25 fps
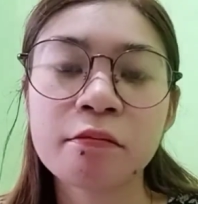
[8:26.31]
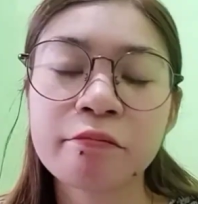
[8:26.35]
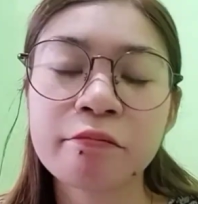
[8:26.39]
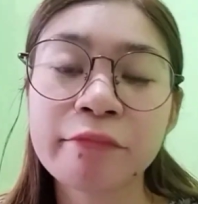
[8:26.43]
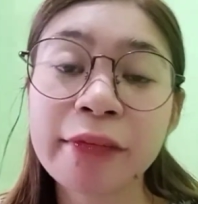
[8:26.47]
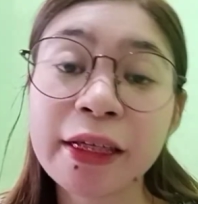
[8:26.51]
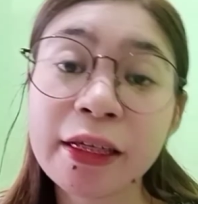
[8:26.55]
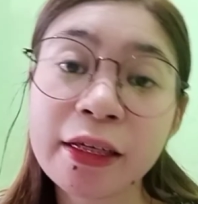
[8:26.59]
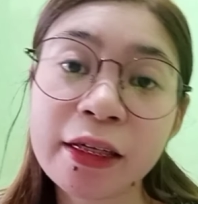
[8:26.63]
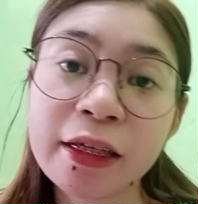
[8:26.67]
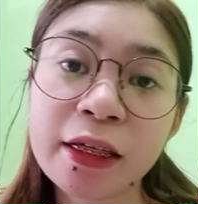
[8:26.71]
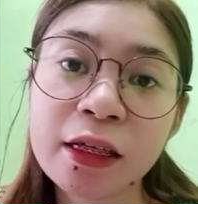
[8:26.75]

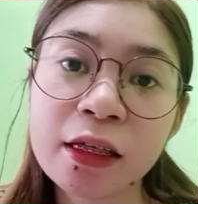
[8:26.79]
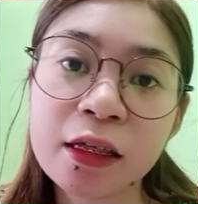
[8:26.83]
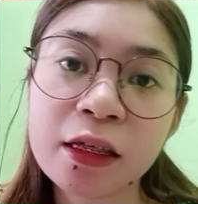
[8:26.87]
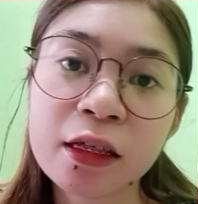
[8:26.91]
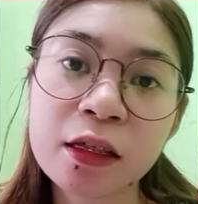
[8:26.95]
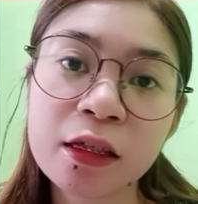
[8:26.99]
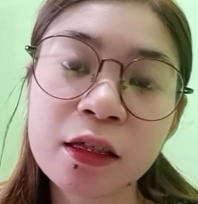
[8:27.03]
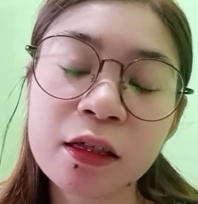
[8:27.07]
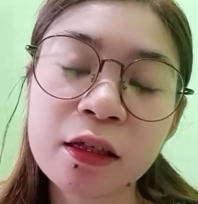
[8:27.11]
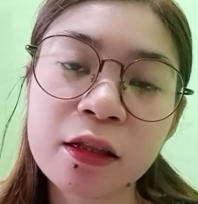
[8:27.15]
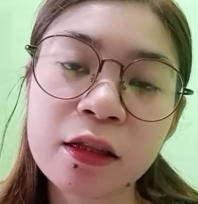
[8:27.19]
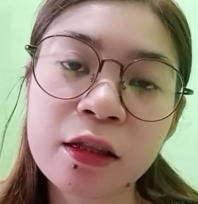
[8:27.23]

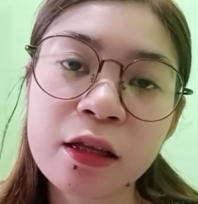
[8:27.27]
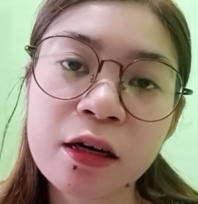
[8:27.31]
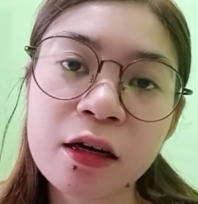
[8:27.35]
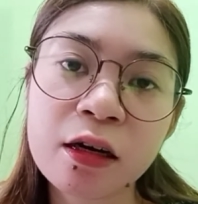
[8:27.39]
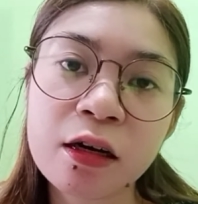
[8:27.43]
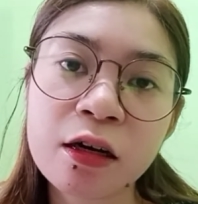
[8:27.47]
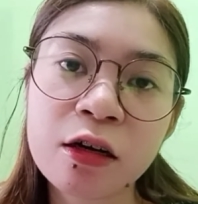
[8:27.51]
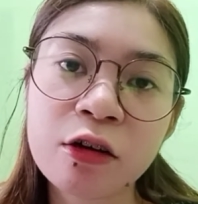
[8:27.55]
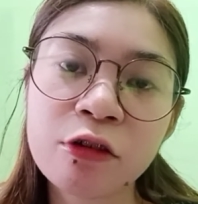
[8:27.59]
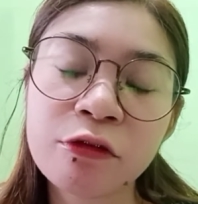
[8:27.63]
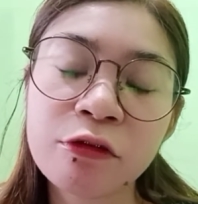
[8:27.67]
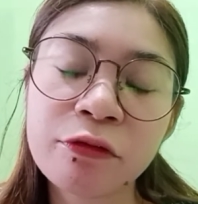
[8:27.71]
Meaning,
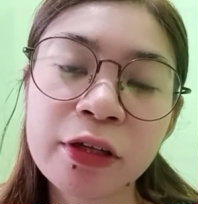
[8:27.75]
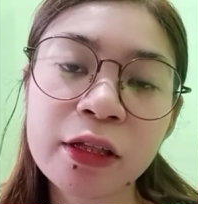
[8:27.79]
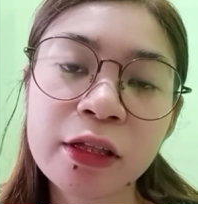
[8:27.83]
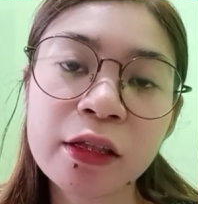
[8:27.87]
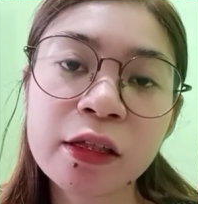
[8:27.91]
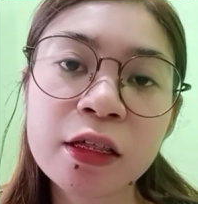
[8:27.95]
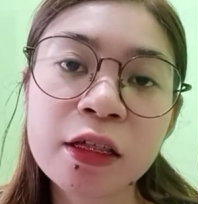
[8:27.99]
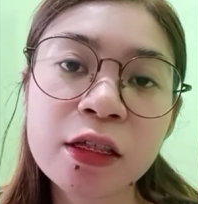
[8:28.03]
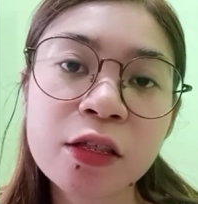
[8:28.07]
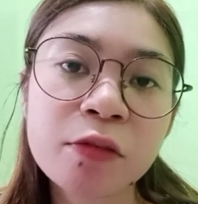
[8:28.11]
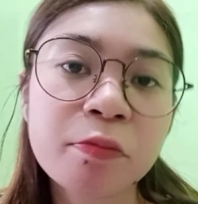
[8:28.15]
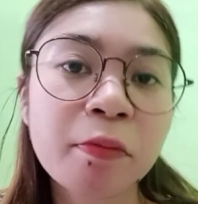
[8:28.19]
the
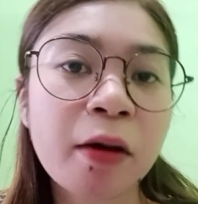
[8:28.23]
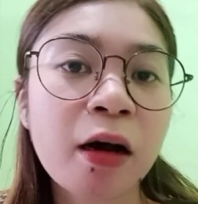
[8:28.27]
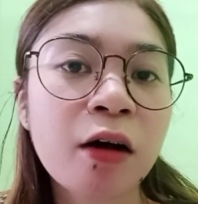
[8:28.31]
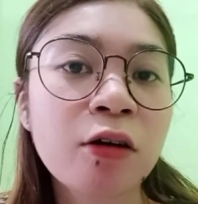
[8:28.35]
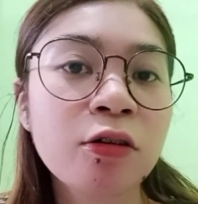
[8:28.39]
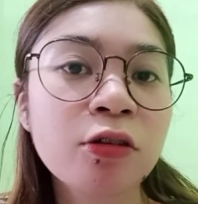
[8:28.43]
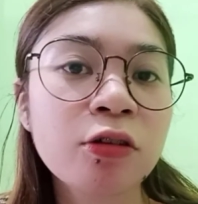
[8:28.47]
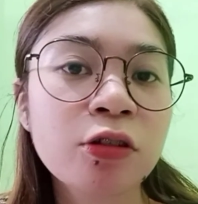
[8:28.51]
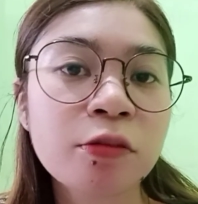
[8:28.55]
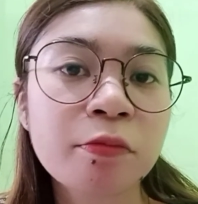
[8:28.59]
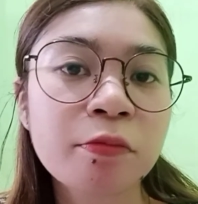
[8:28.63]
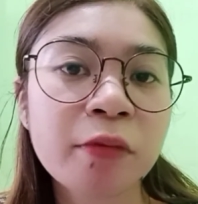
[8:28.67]
offended
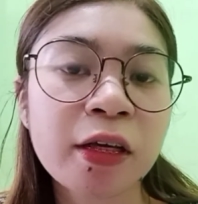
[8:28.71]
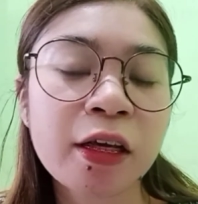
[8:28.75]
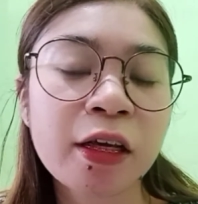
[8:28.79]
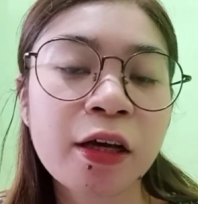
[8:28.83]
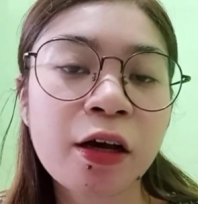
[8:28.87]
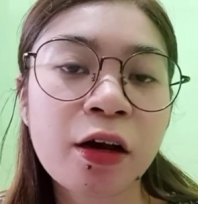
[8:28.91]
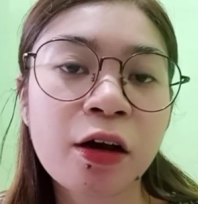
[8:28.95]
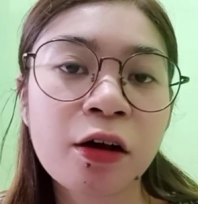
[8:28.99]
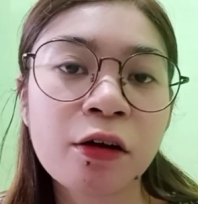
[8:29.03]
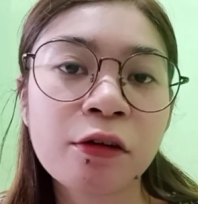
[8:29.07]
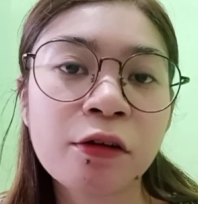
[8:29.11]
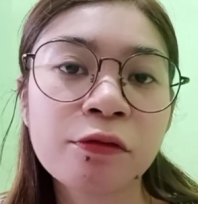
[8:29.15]
spouse may
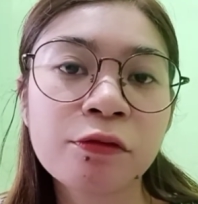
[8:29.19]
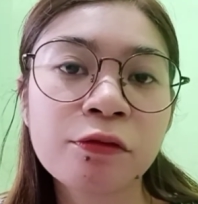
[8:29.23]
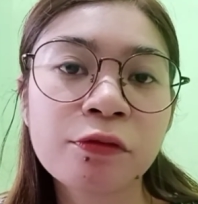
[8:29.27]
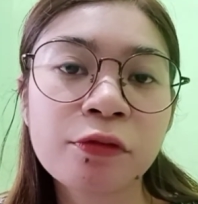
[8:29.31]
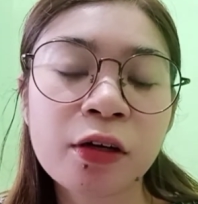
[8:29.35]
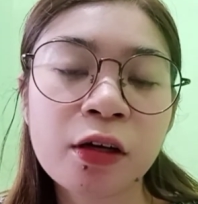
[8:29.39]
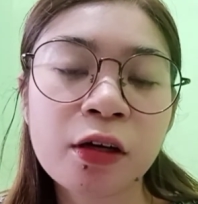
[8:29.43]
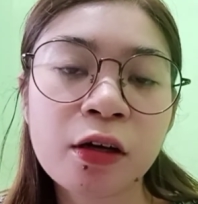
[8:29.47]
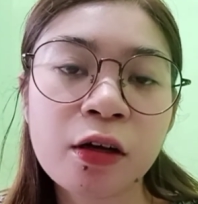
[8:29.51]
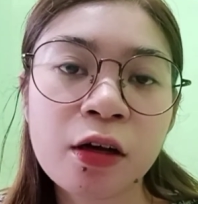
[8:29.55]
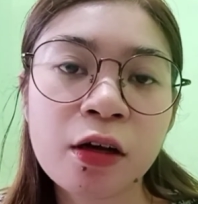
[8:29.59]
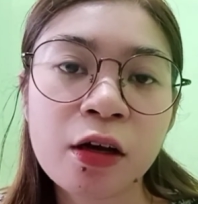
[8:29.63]

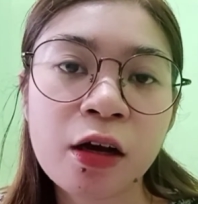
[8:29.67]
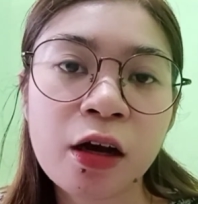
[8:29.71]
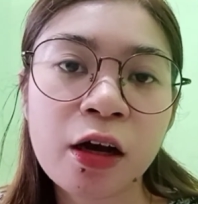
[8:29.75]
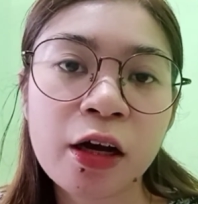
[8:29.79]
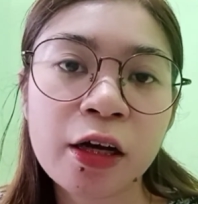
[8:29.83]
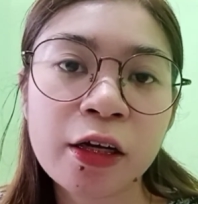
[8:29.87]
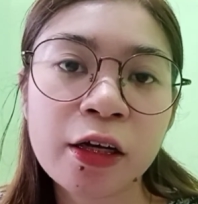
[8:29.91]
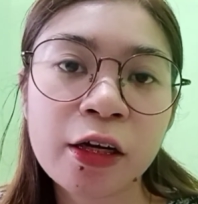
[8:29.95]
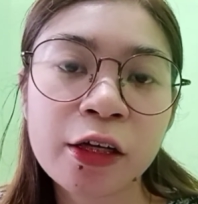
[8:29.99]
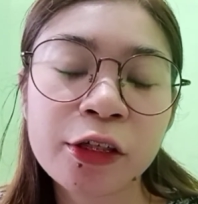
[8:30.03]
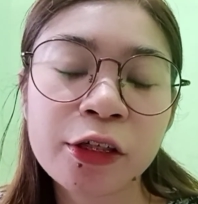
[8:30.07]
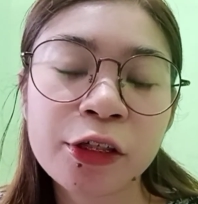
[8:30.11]
have
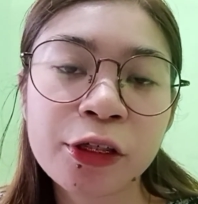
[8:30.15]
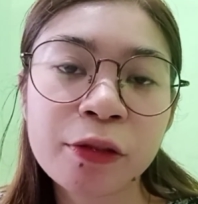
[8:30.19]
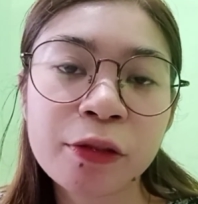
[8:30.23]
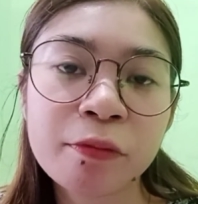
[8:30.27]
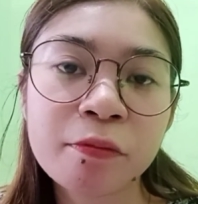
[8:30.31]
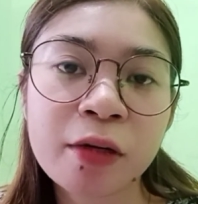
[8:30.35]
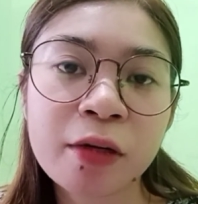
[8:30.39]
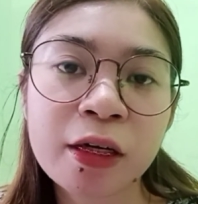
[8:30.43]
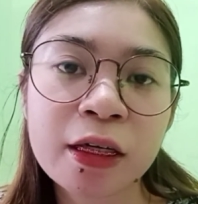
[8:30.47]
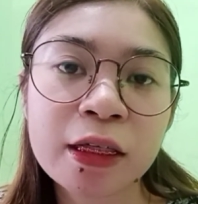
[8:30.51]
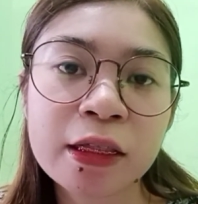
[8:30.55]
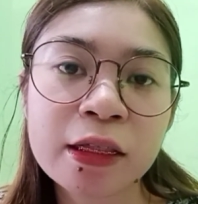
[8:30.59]

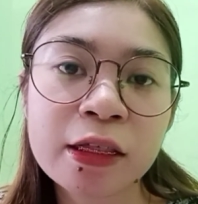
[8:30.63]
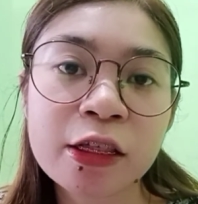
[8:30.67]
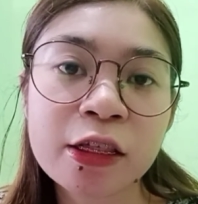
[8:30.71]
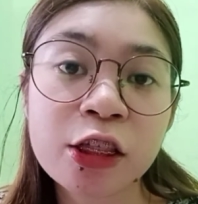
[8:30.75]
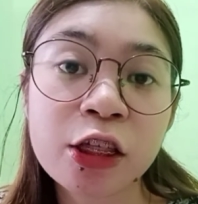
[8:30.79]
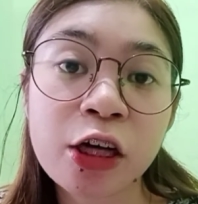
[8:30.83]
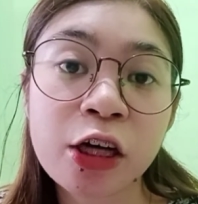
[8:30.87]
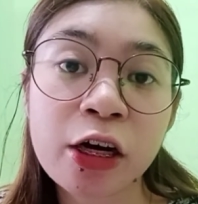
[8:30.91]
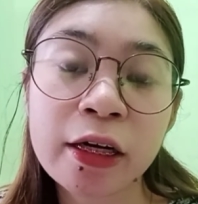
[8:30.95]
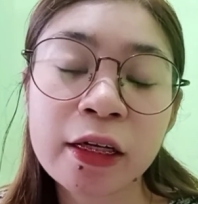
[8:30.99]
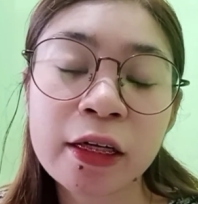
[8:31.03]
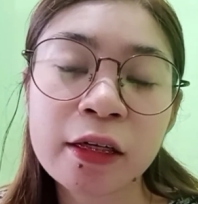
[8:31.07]
another man's
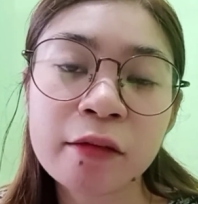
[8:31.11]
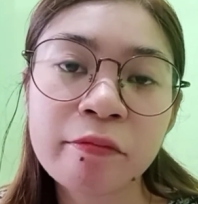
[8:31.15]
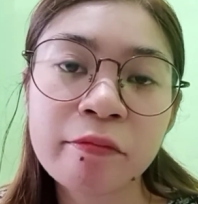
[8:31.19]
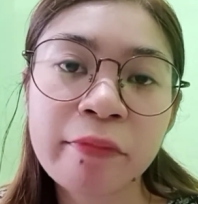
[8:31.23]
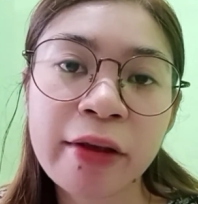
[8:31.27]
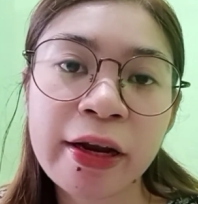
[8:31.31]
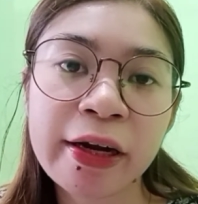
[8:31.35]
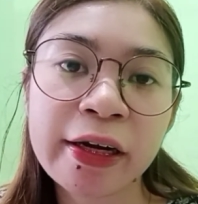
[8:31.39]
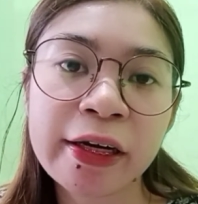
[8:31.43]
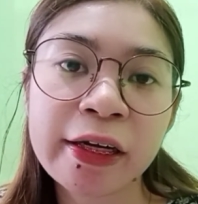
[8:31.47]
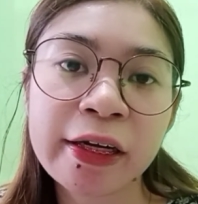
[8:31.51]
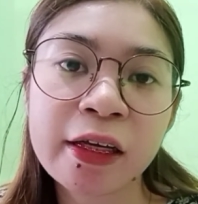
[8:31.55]
son
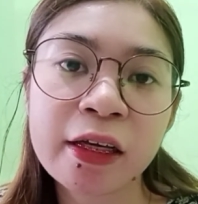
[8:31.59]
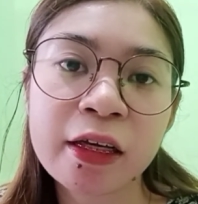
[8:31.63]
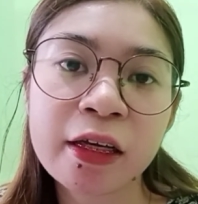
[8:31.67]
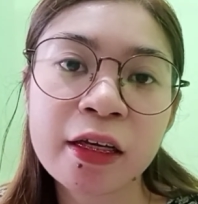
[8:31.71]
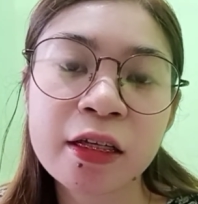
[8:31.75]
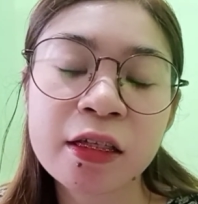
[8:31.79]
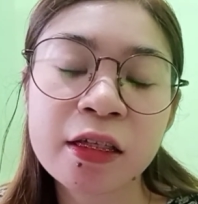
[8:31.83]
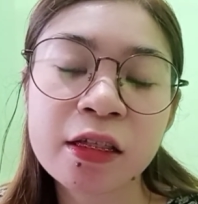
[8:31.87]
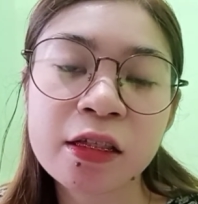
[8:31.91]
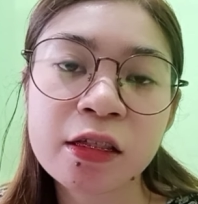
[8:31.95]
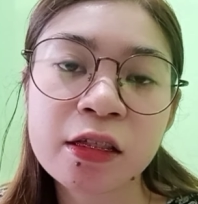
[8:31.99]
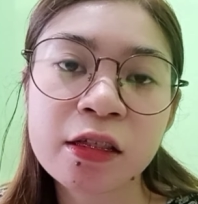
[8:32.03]
bearing
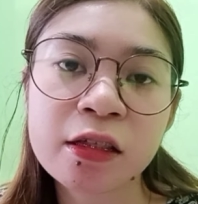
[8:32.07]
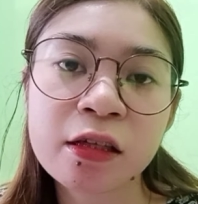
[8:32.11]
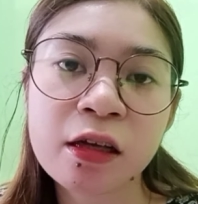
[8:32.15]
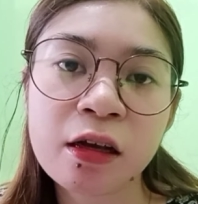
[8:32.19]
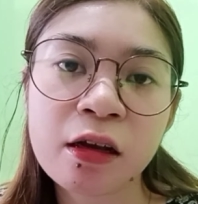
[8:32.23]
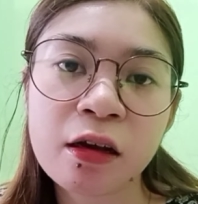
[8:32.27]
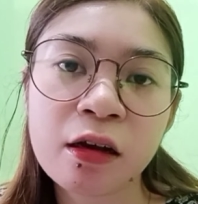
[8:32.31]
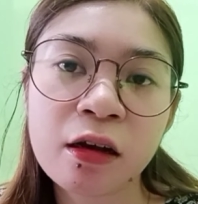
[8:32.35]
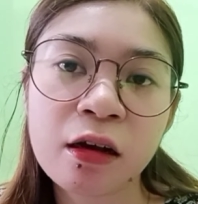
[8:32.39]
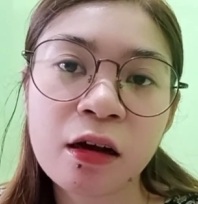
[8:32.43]
his